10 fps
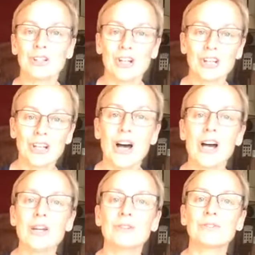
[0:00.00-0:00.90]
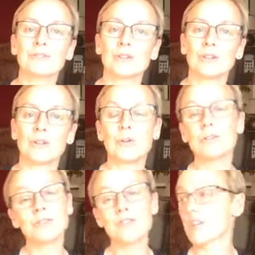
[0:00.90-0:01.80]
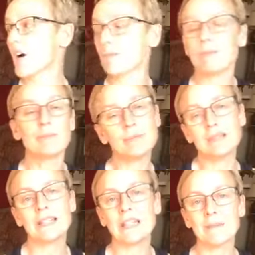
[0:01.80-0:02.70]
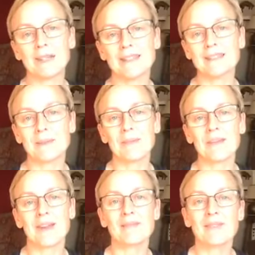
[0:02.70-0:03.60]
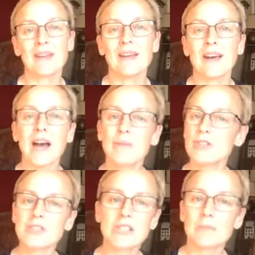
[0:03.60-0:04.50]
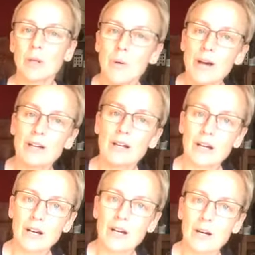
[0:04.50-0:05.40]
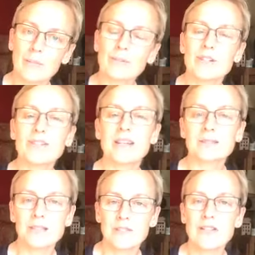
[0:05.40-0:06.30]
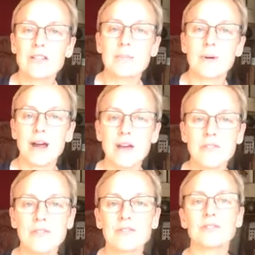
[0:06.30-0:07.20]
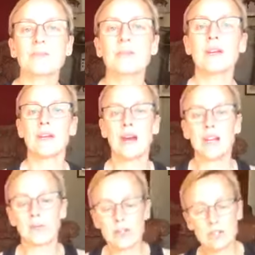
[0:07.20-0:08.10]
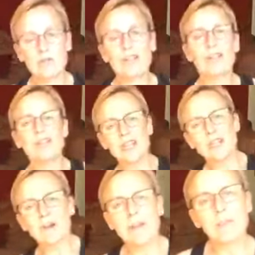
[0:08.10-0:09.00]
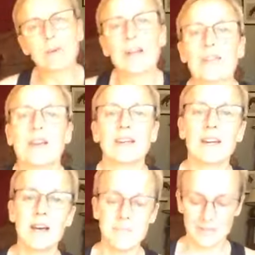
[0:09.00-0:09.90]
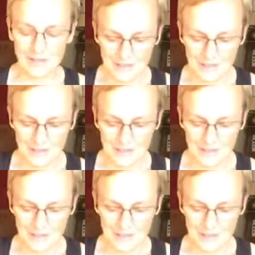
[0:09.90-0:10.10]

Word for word: you're going to lie on the floor or sit up, leaning up against something, we're just going to be quiet and calm. We're going to take some lovely deep breaths. And I want you to really think about the breathing. Um,